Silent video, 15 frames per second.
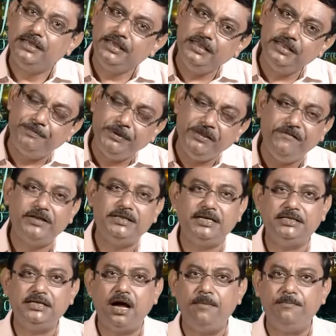In the previous
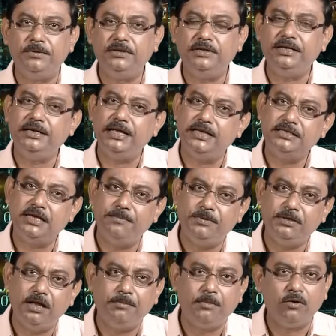example, in
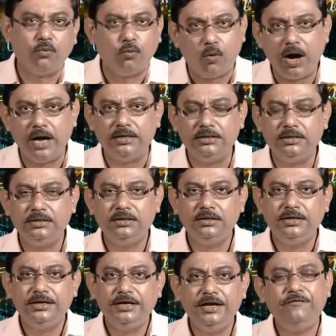example number 1,
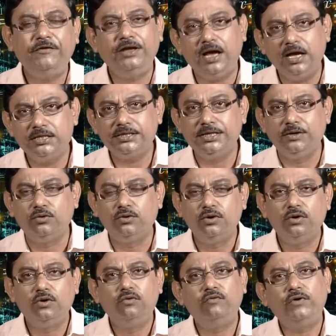if I ask you
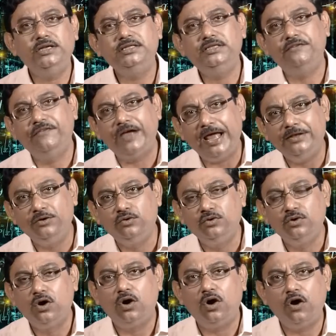what is the value
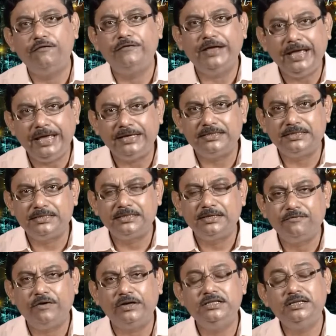of x,
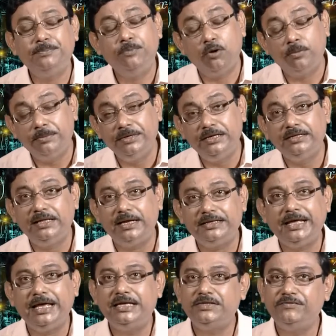what is the probability that
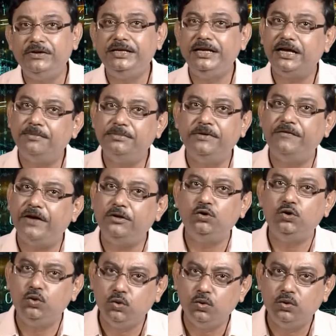x will take up the value
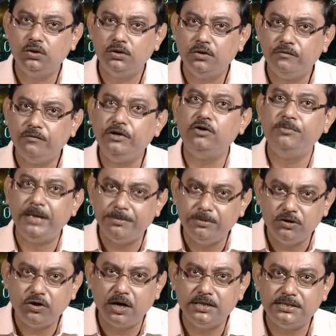2, will you be able
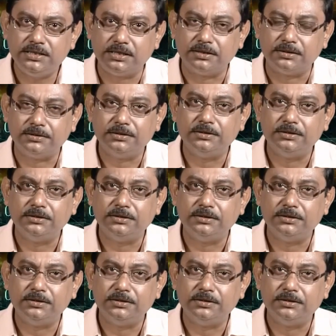to answer?